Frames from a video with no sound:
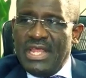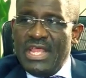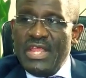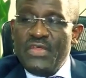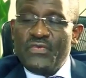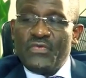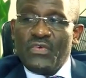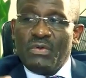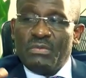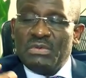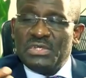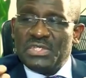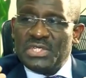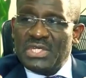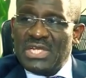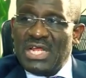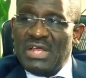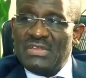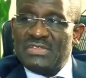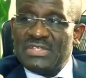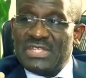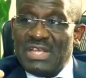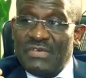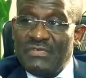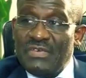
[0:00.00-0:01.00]
Information
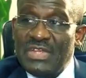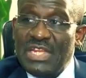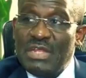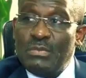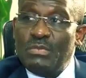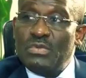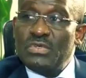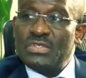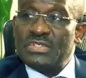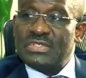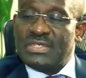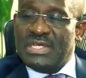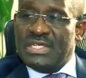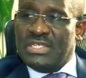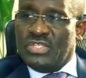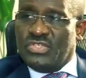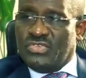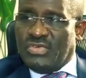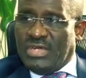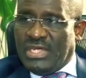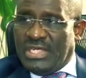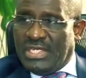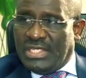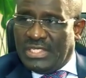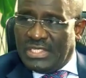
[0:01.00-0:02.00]
is available
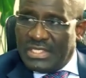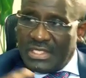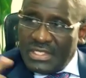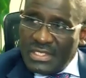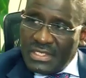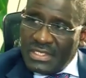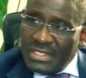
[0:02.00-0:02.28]
centrally